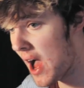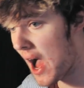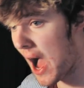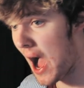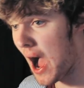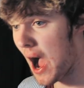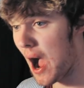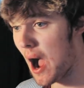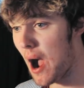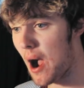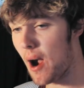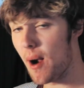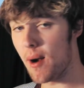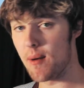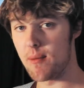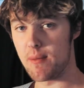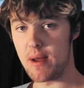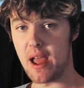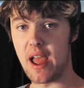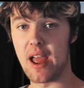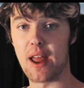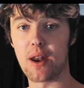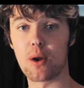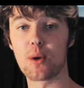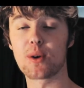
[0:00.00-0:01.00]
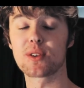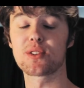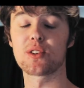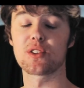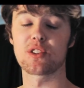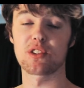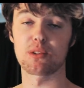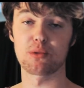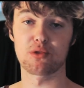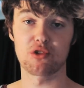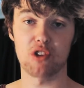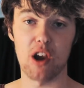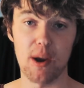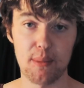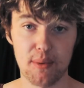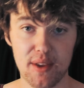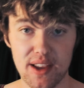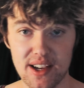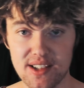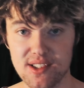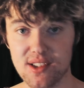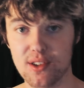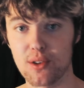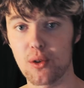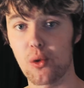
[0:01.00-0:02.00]
And also subscribe if
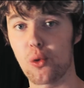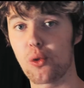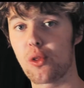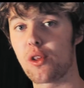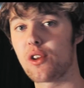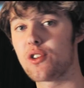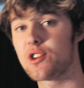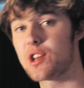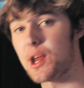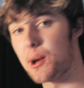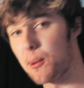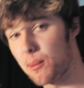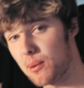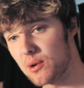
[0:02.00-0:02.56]
you guys are new to the channel,